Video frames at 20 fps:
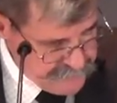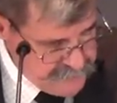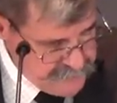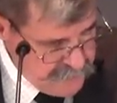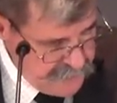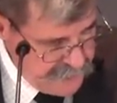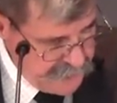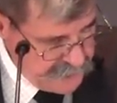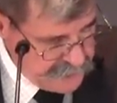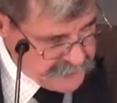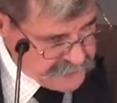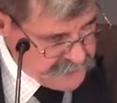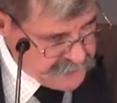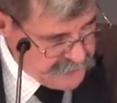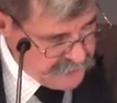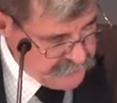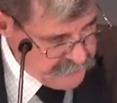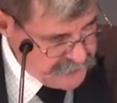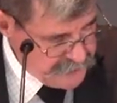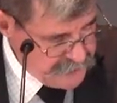man
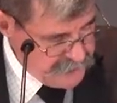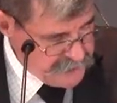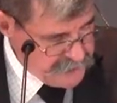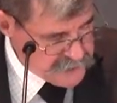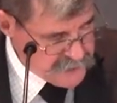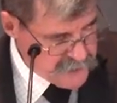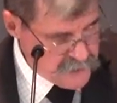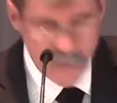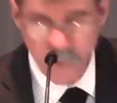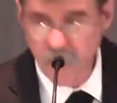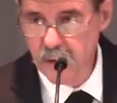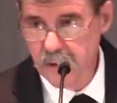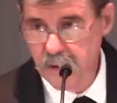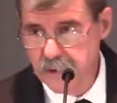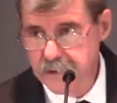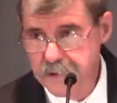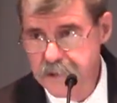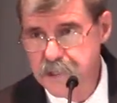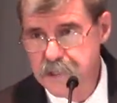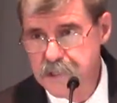coming into the
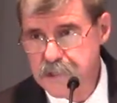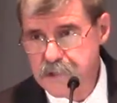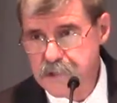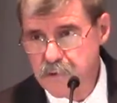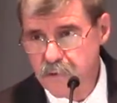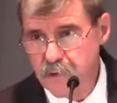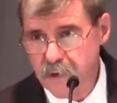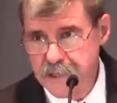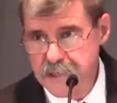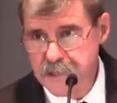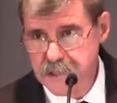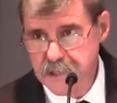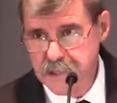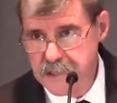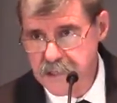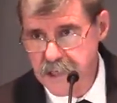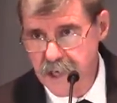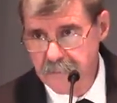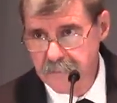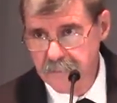world. Jesus Christ's
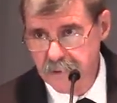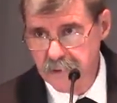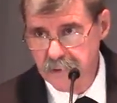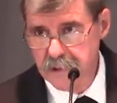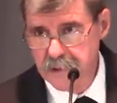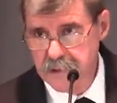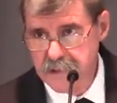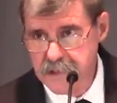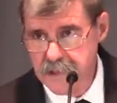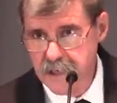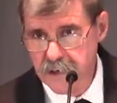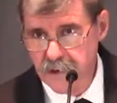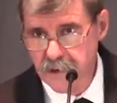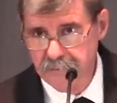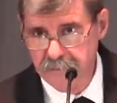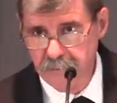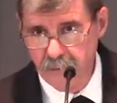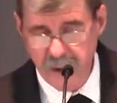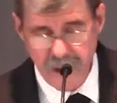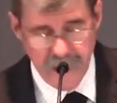example is there
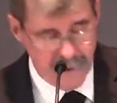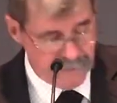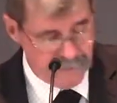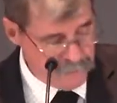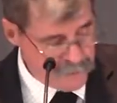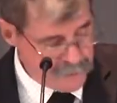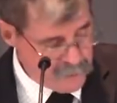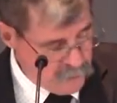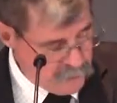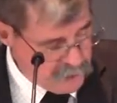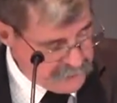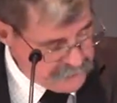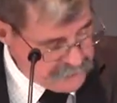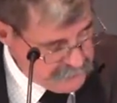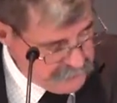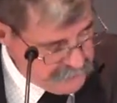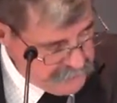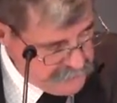for everyone